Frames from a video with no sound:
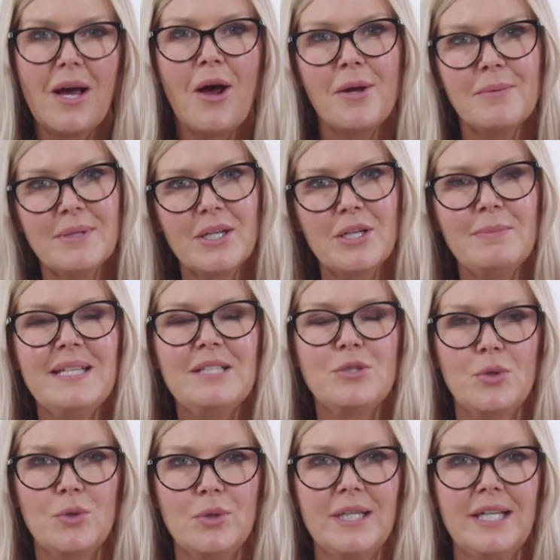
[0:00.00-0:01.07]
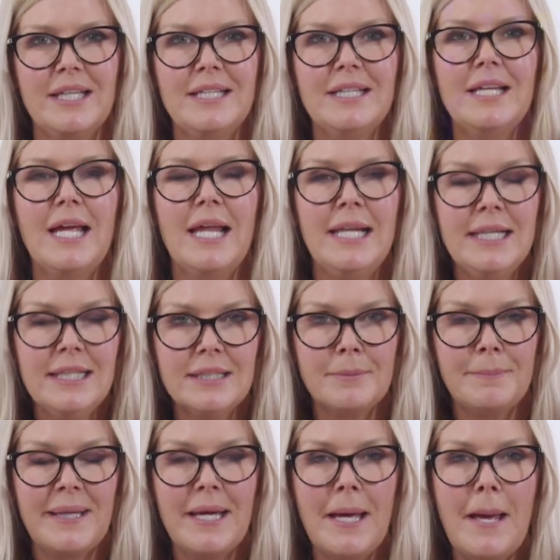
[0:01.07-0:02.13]
I'm going to be talking a little
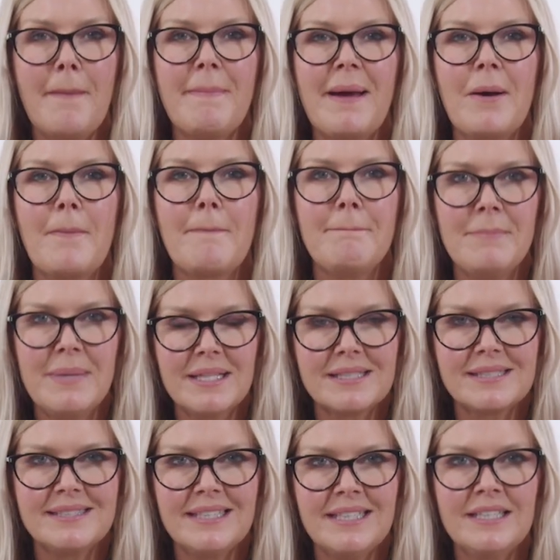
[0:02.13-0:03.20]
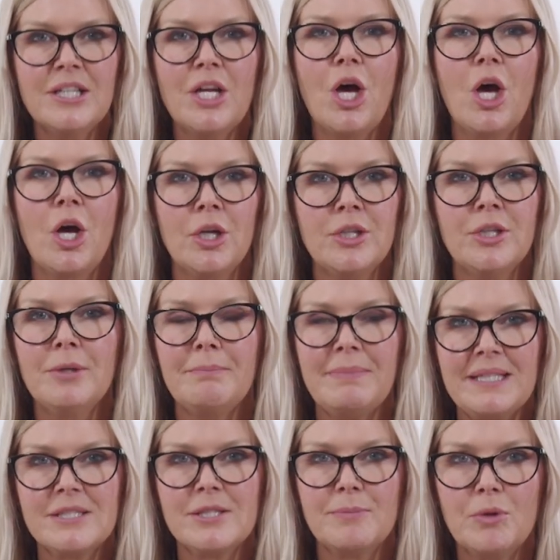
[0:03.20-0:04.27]
bit about mixing
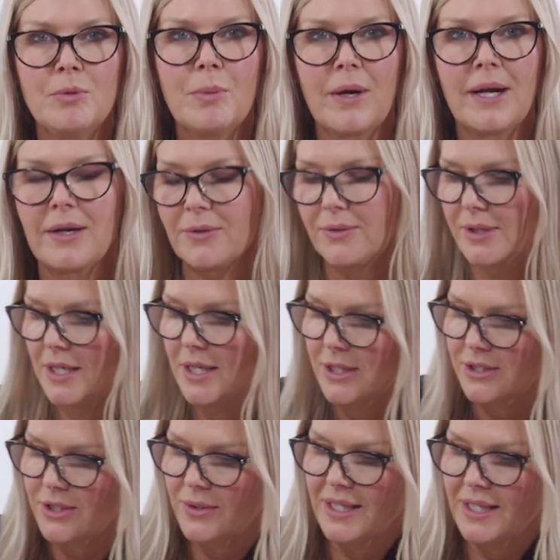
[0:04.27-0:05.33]
Unbeatable Brown. So